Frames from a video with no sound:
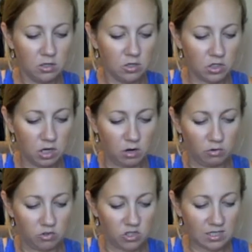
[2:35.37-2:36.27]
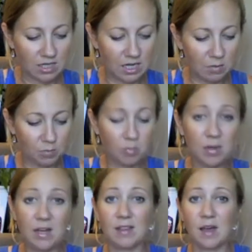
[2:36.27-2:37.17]
So just keep
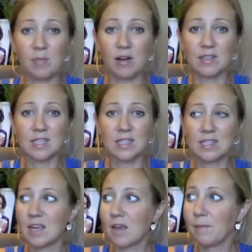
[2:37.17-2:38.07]
repeating that process